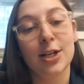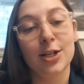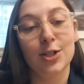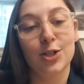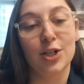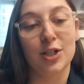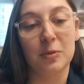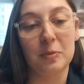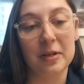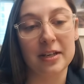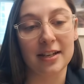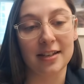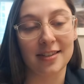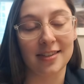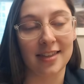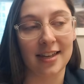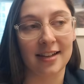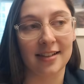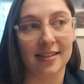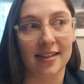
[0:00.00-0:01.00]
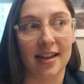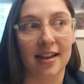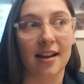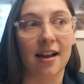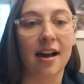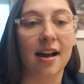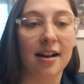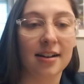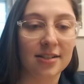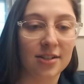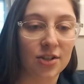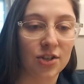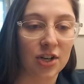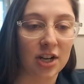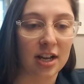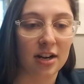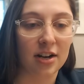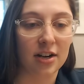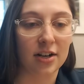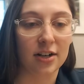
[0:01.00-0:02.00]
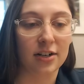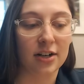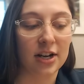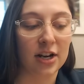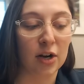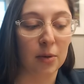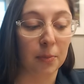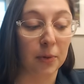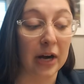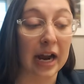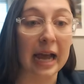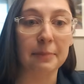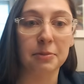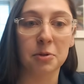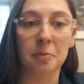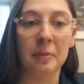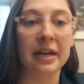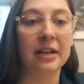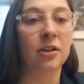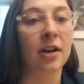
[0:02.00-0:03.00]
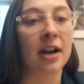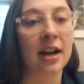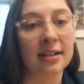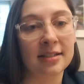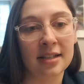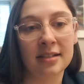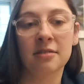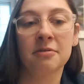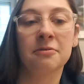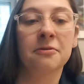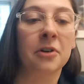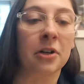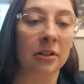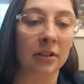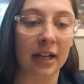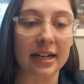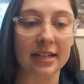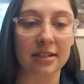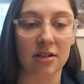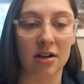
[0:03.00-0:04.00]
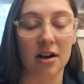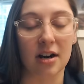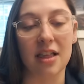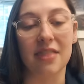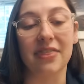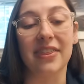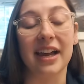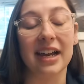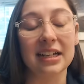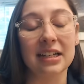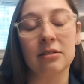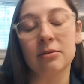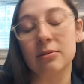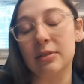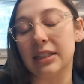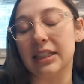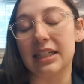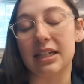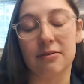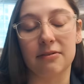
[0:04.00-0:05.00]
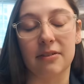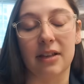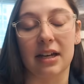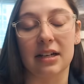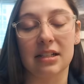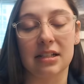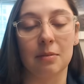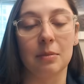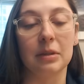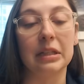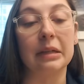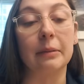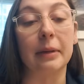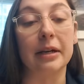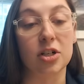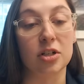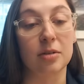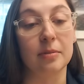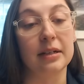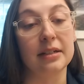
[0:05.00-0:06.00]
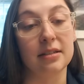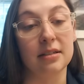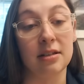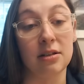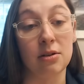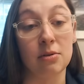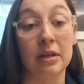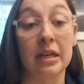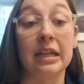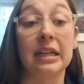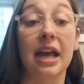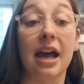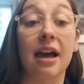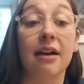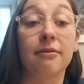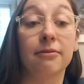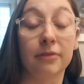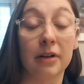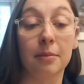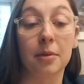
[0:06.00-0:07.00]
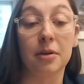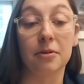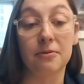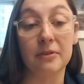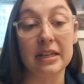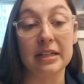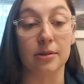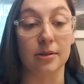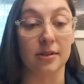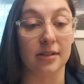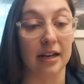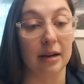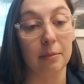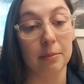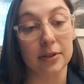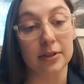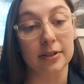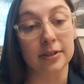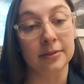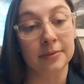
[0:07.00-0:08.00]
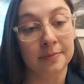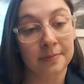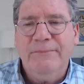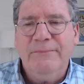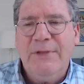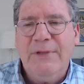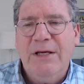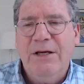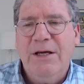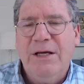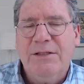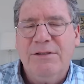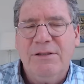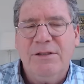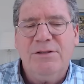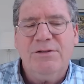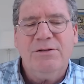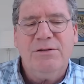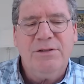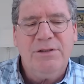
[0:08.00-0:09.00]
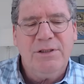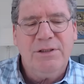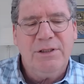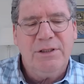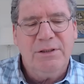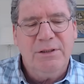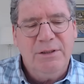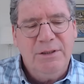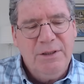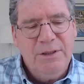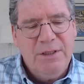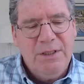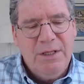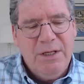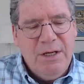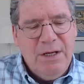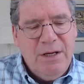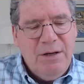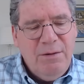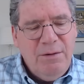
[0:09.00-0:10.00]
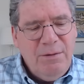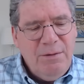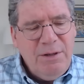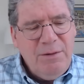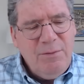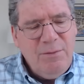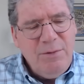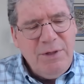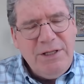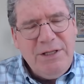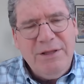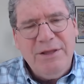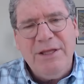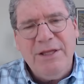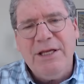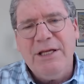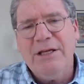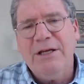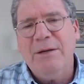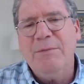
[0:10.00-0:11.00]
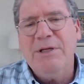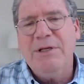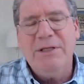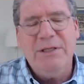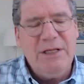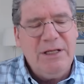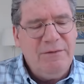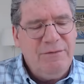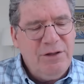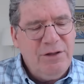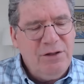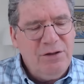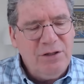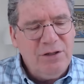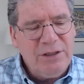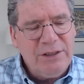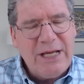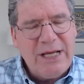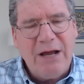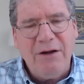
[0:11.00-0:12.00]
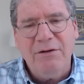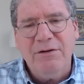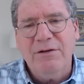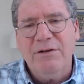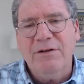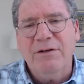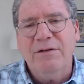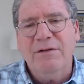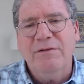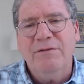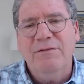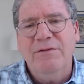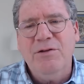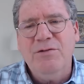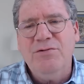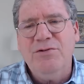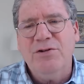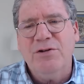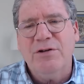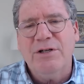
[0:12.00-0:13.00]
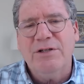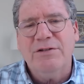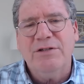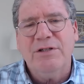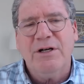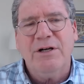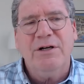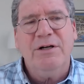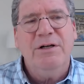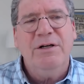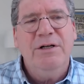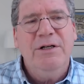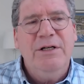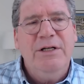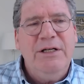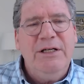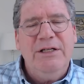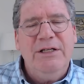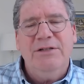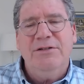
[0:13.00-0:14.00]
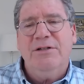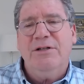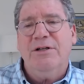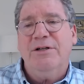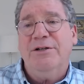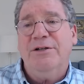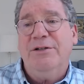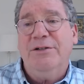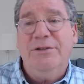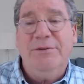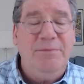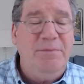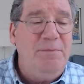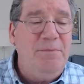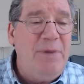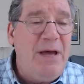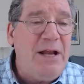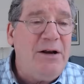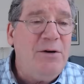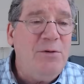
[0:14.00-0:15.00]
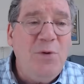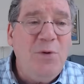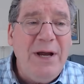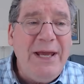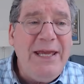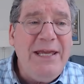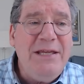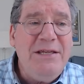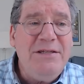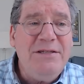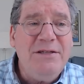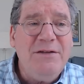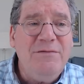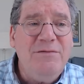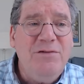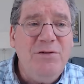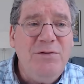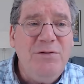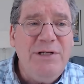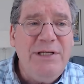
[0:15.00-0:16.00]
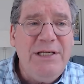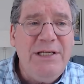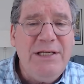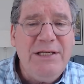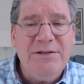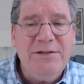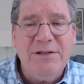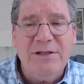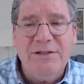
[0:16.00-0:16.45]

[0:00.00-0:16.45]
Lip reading: Just because things like oxygen or, perhaps my grass has a fertilizer on it, that can really affect some of the measurements that you can get from a fecal sample. That's interesting. Well, what do you think? I mean, if you look out the future, is there better ways of doing this?